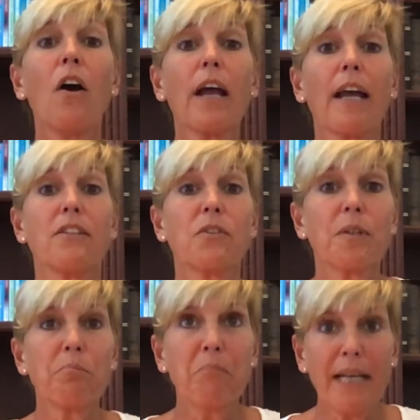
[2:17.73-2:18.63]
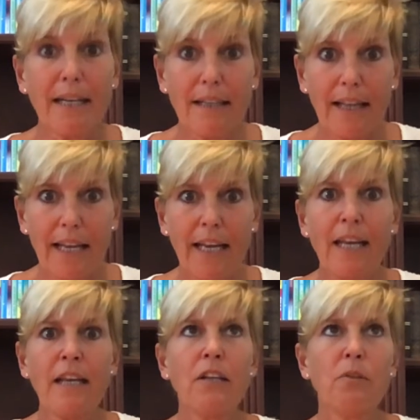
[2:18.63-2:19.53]
Okay, so
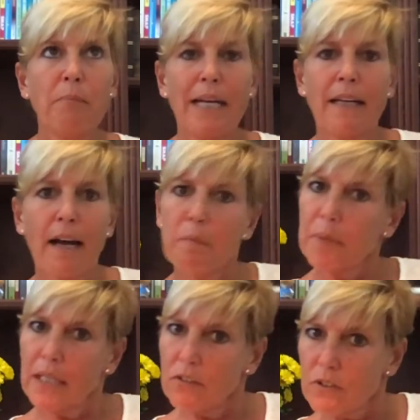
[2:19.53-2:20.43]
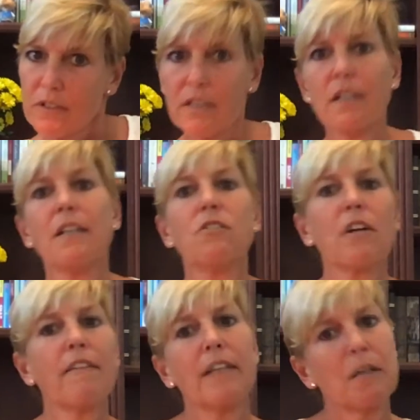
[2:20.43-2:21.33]
admittedly, you may not be interested in
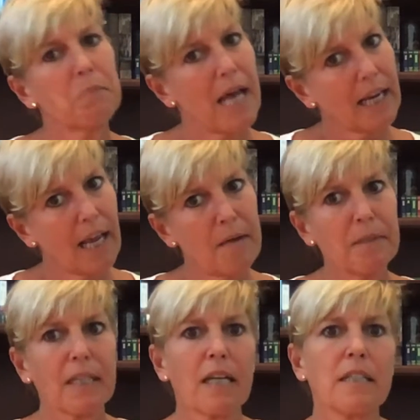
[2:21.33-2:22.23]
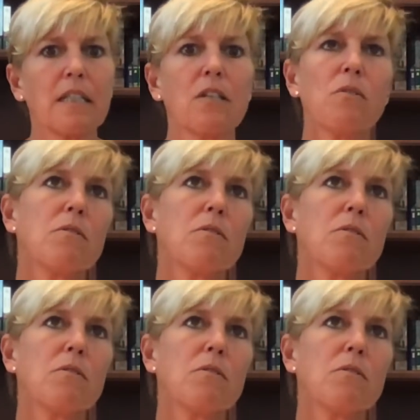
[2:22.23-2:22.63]
driving a black cab in London